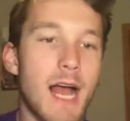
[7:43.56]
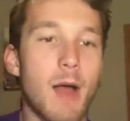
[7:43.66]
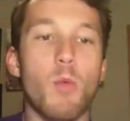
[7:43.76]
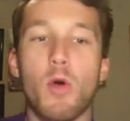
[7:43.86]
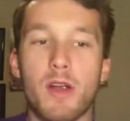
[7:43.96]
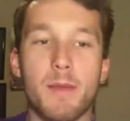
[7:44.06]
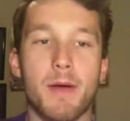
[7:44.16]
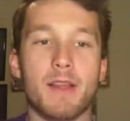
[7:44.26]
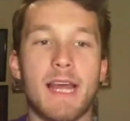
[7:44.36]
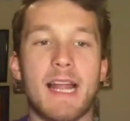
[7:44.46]
I worry
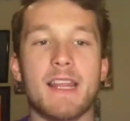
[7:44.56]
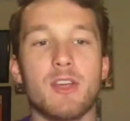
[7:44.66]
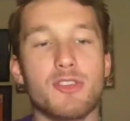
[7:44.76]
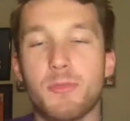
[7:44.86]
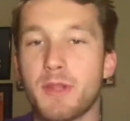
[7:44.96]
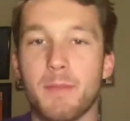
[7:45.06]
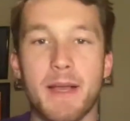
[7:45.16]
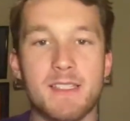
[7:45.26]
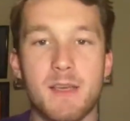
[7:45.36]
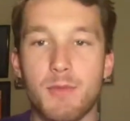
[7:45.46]
about that. I think you should put the
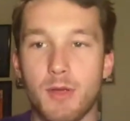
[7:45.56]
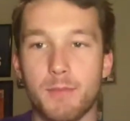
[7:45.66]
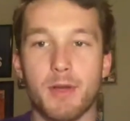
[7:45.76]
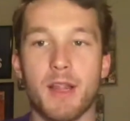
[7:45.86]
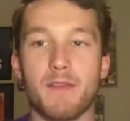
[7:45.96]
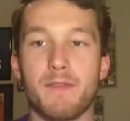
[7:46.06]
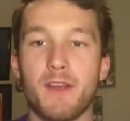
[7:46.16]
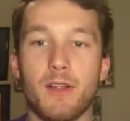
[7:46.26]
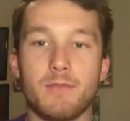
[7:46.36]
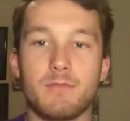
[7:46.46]
best team you can put on the
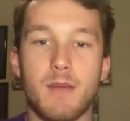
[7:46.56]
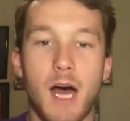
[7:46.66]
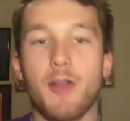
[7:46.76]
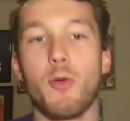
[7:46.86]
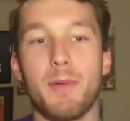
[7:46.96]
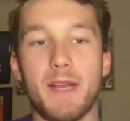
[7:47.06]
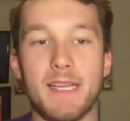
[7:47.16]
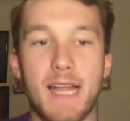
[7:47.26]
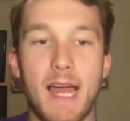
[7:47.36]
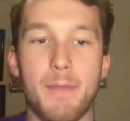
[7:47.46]
field on
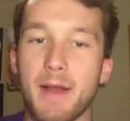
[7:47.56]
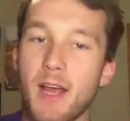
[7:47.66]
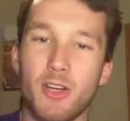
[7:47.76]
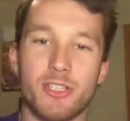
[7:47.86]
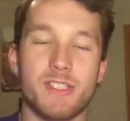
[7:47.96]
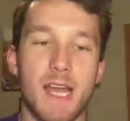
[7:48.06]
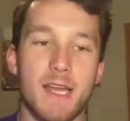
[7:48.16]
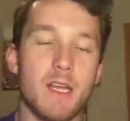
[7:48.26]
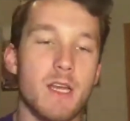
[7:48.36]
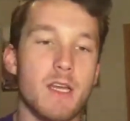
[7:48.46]
opening day. But I
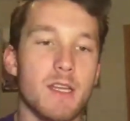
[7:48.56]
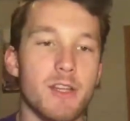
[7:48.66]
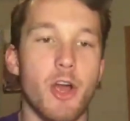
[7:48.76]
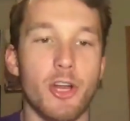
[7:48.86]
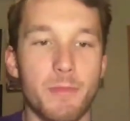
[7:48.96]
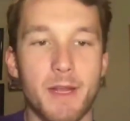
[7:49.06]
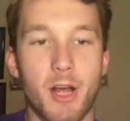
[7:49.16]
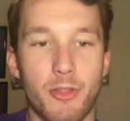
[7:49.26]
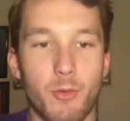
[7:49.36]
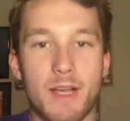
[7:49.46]
understand the argument
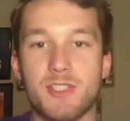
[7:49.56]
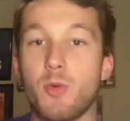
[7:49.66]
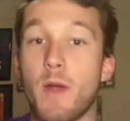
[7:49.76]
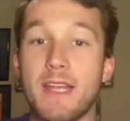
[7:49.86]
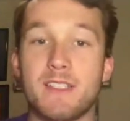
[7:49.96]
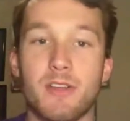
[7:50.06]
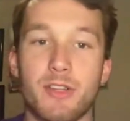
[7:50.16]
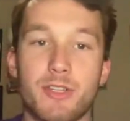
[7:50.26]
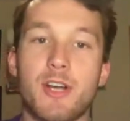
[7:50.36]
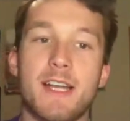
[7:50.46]
otherwise to wait until
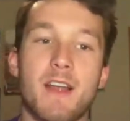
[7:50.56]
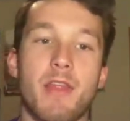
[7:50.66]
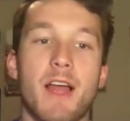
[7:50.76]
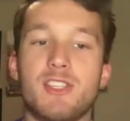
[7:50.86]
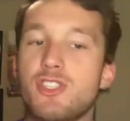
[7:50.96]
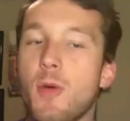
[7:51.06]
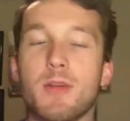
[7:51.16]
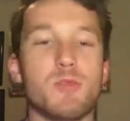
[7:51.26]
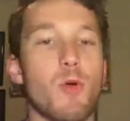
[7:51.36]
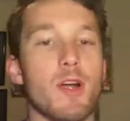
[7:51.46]
the trade deadline. So
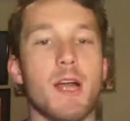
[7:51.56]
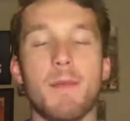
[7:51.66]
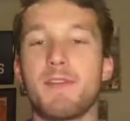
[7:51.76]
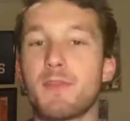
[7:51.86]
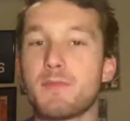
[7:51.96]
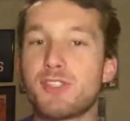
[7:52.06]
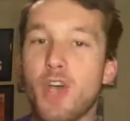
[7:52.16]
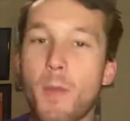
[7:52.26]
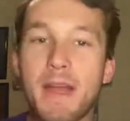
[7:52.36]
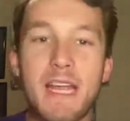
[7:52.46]
much more coming from
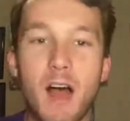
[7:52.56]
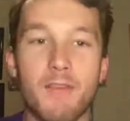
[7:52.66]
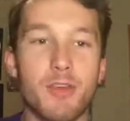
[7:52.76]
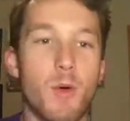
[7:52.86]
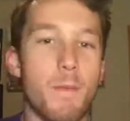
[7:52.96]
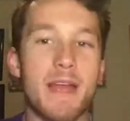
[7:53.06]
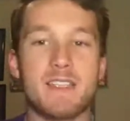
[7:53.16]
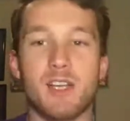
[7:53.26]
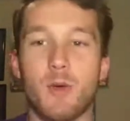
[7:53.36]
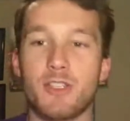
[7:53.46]
so many of you.
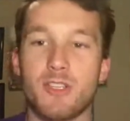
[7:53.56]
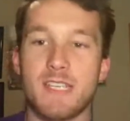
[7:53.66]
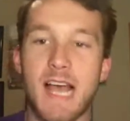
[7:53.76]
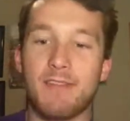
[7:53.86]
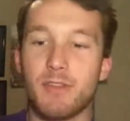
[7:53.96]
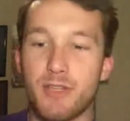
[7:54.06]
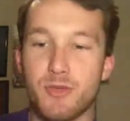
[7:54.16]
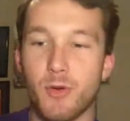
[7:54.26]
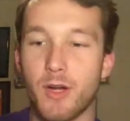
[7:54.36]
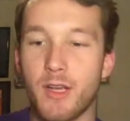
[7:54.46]
Amazing questions after
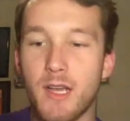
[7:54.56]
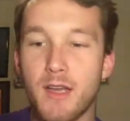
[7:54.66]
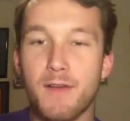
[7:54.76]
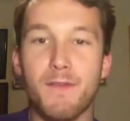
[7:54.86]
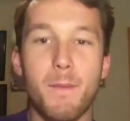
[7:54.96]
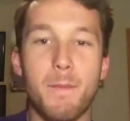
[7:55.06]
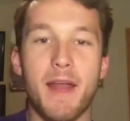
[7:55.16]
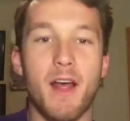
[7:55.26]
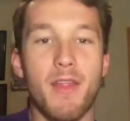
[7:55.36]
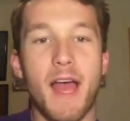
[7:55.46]
this word from
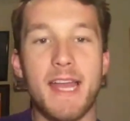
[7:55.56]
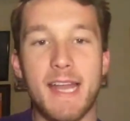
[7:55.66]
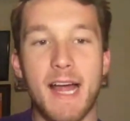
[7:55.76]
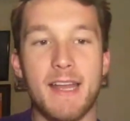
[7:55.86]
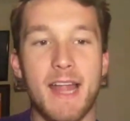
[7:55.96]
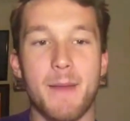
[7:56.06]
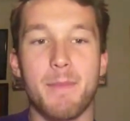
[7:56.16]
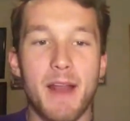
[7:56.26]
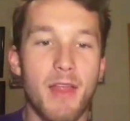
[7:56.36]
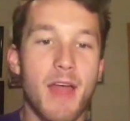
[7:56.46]
BetOnline.net.
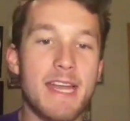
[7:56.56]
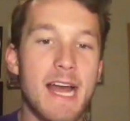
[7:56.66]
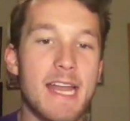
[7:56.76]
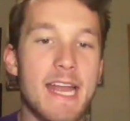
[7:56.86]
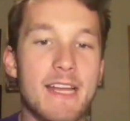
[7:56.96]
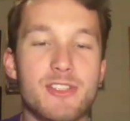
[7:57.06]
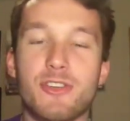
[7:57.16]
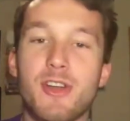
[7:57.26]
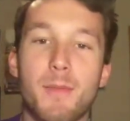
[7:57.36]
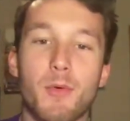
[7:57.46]
BetOnline.net is
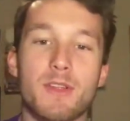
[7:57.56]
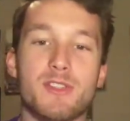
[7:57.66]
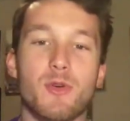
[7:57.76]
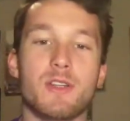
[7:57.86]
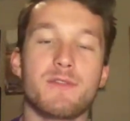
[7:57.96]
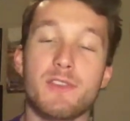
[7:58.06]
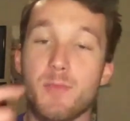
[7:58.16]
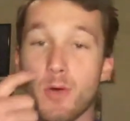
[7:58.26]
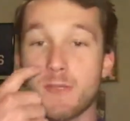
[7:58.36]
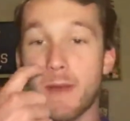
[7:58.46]
your number one source for
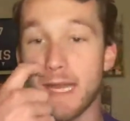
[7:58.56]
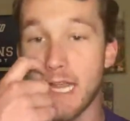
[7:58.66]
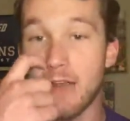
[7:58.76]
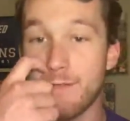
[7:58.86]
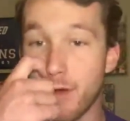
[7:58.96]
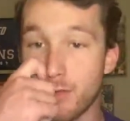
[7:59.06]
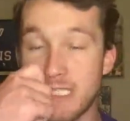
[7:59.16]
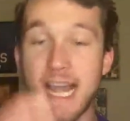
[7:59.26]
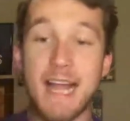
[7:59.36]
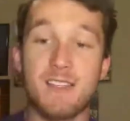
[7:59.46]
sports betting info,
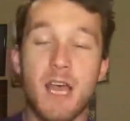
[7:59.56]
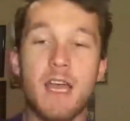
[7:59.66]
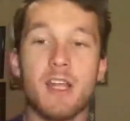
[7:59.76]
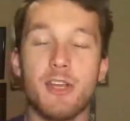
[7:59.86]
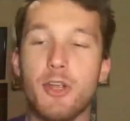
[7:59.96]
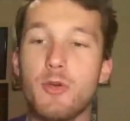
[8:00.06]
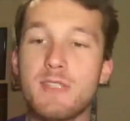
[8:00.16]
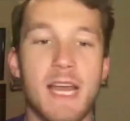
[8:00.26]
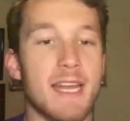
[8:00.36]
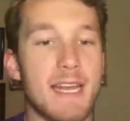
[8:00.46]
stats,
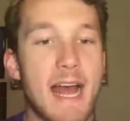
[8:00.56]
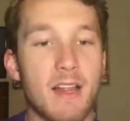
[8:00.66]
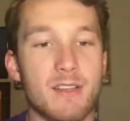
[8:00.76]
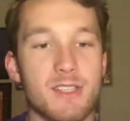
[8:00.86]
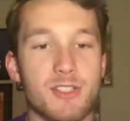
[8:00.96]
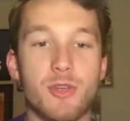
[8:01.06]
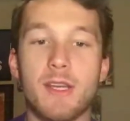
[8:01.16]
news, and analysis.